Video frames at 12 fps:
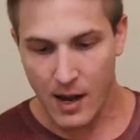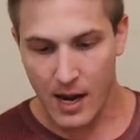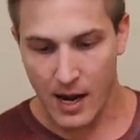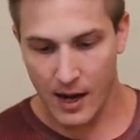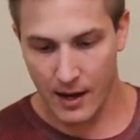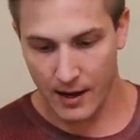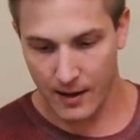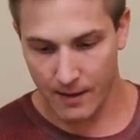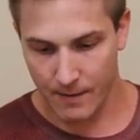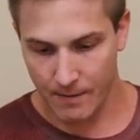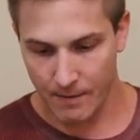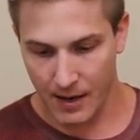
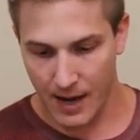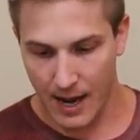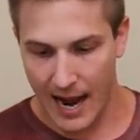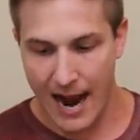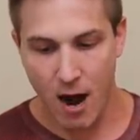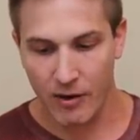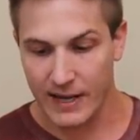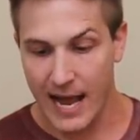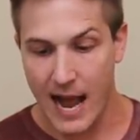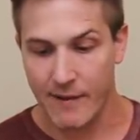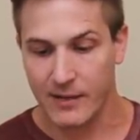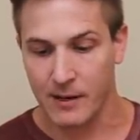Um, I already
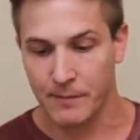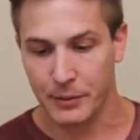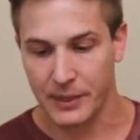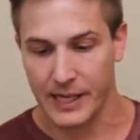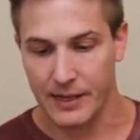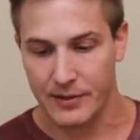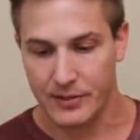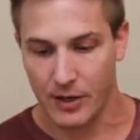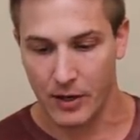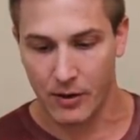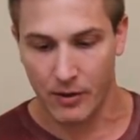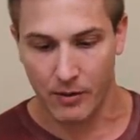have complete,
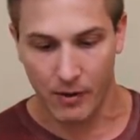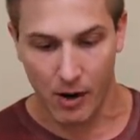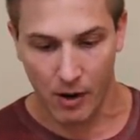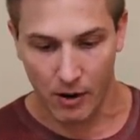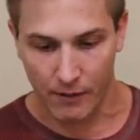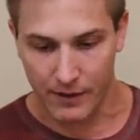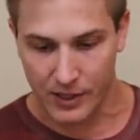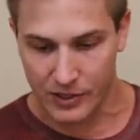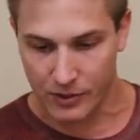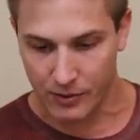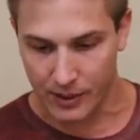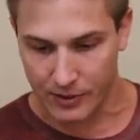so all
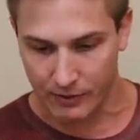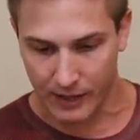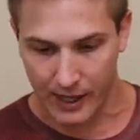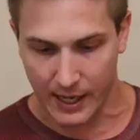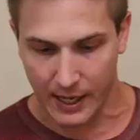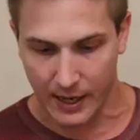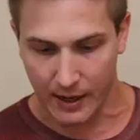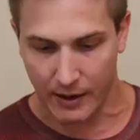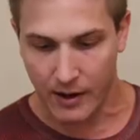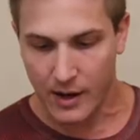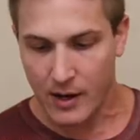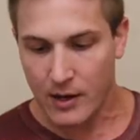these units right
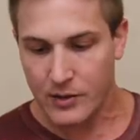here,